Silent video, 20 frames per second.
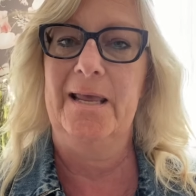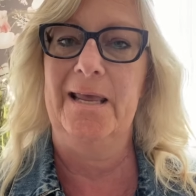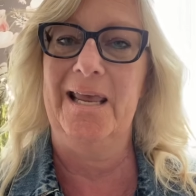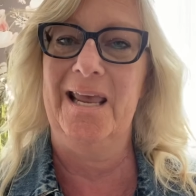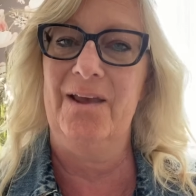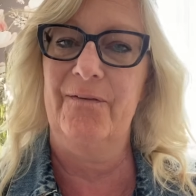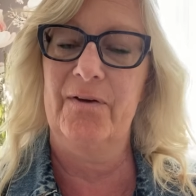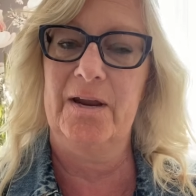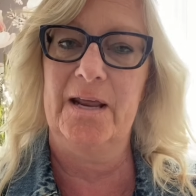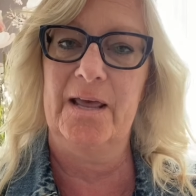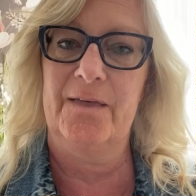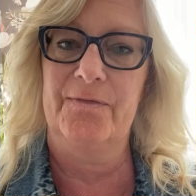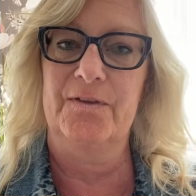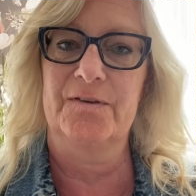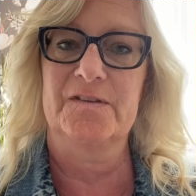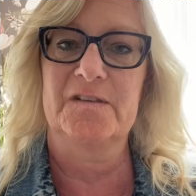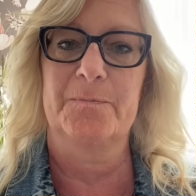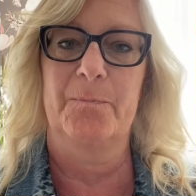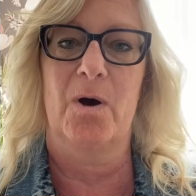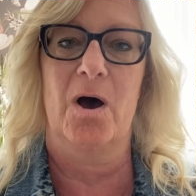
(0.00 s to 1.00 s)
even in
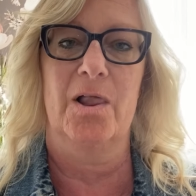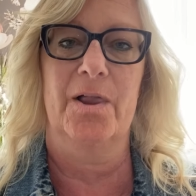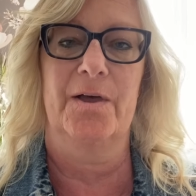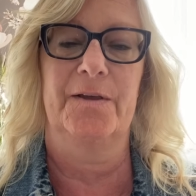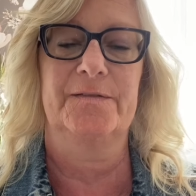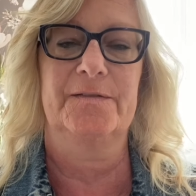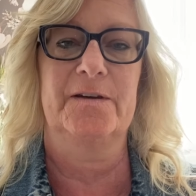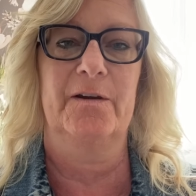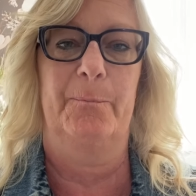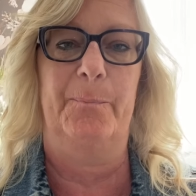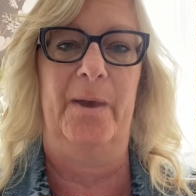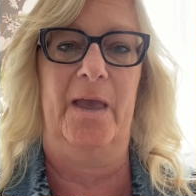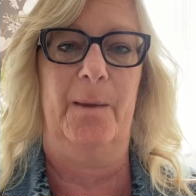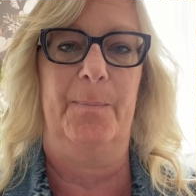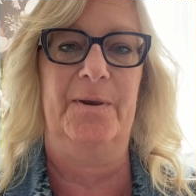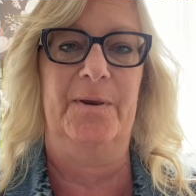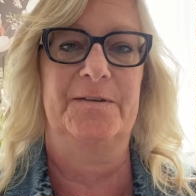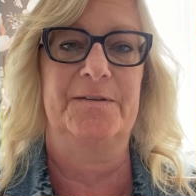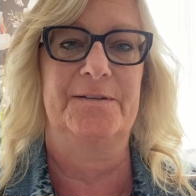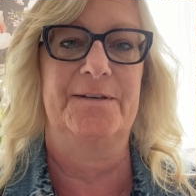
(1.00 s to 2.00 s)
the smallest of
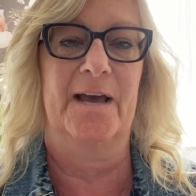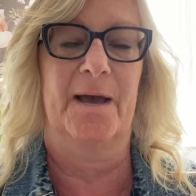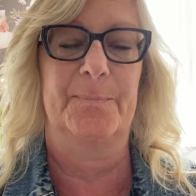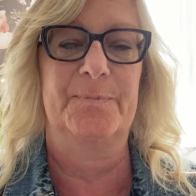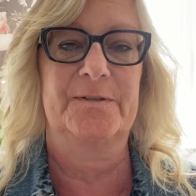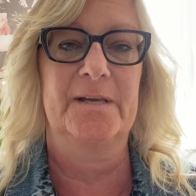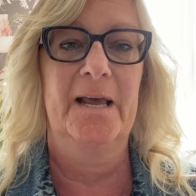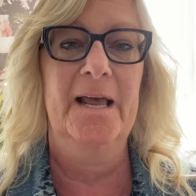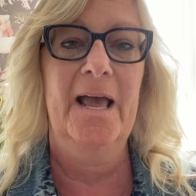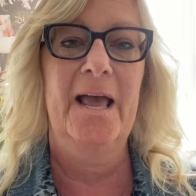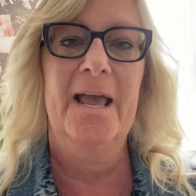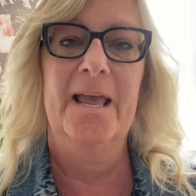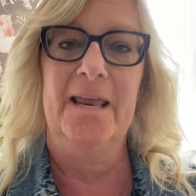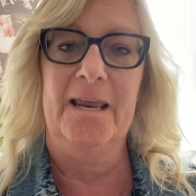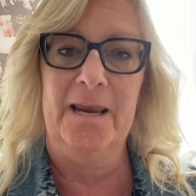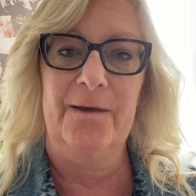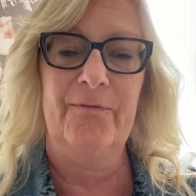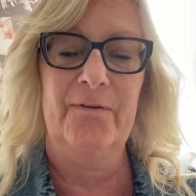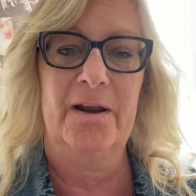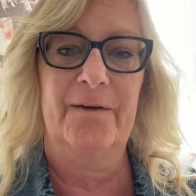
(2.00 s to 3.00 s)
baby steps,
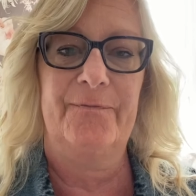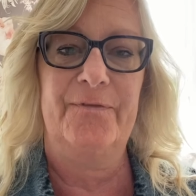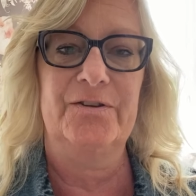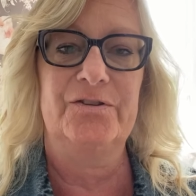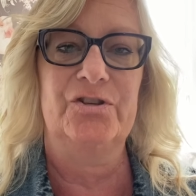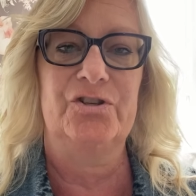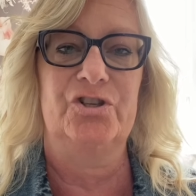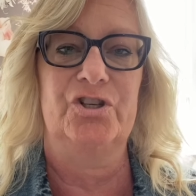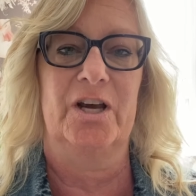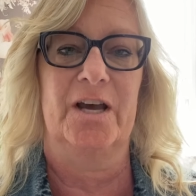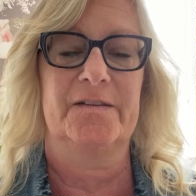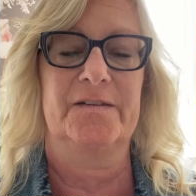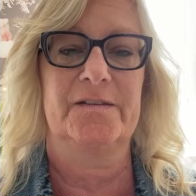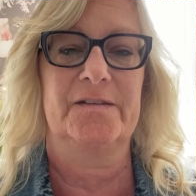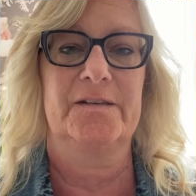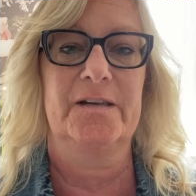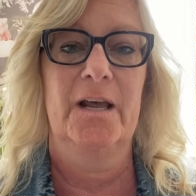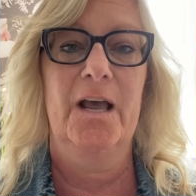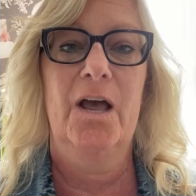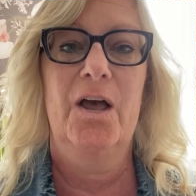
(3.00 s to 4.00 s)
even if it's
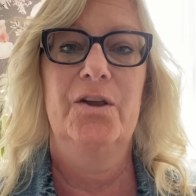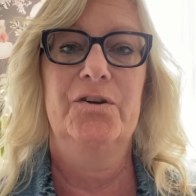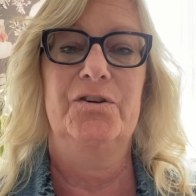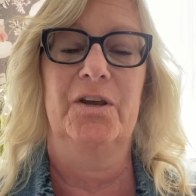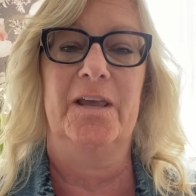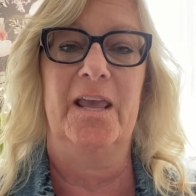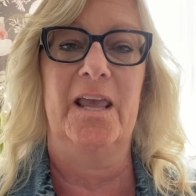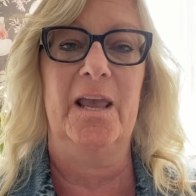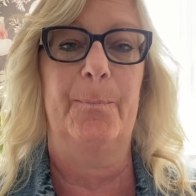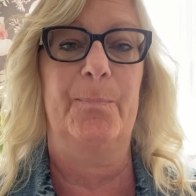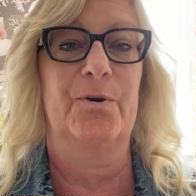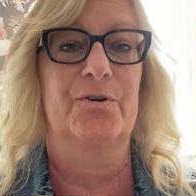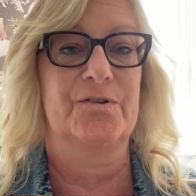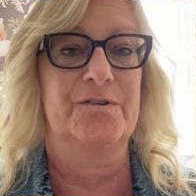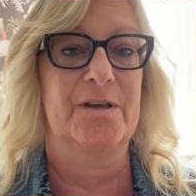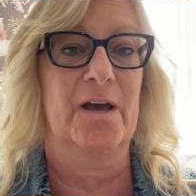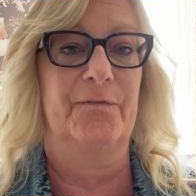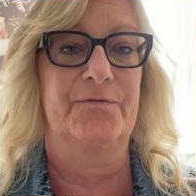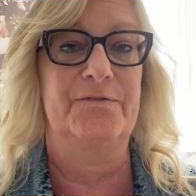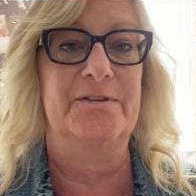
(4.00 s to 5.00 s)
just to keep
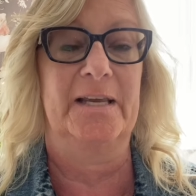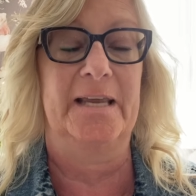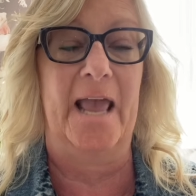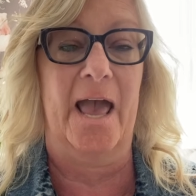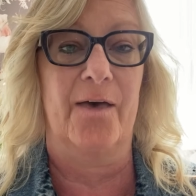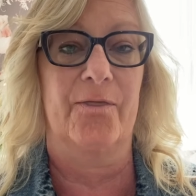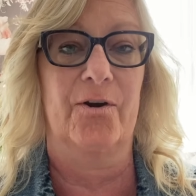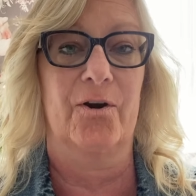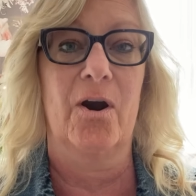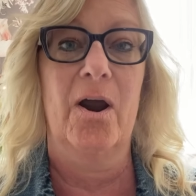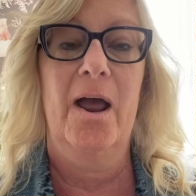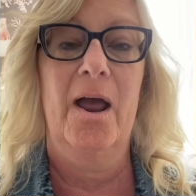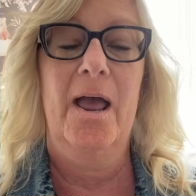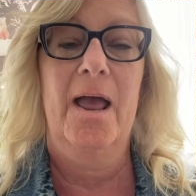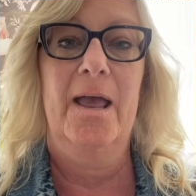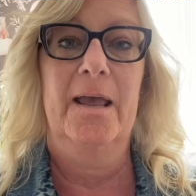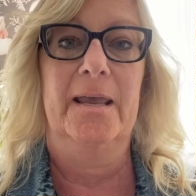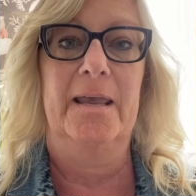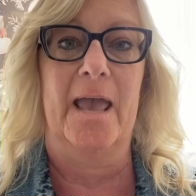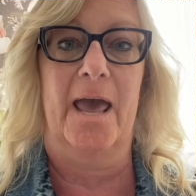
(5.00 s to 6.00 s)
yourself together,
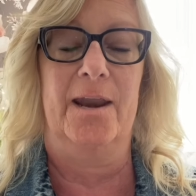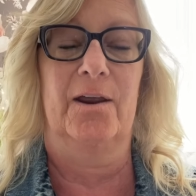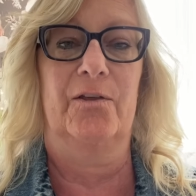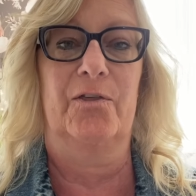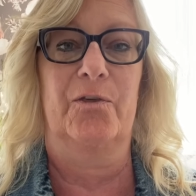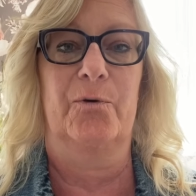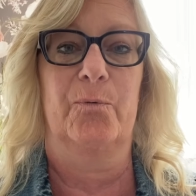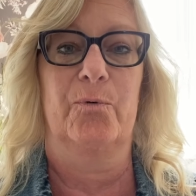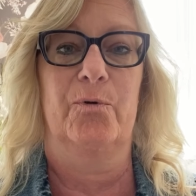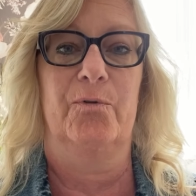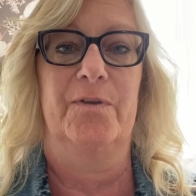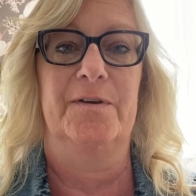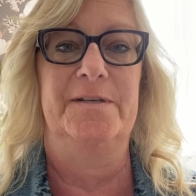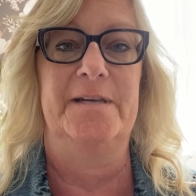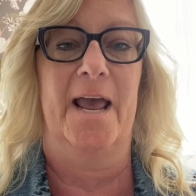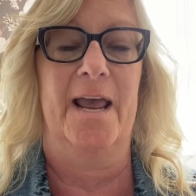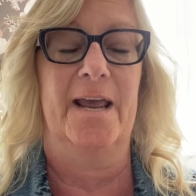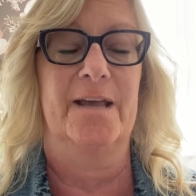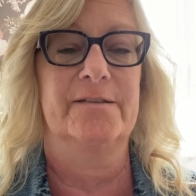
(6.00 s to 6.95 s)
getting through the day.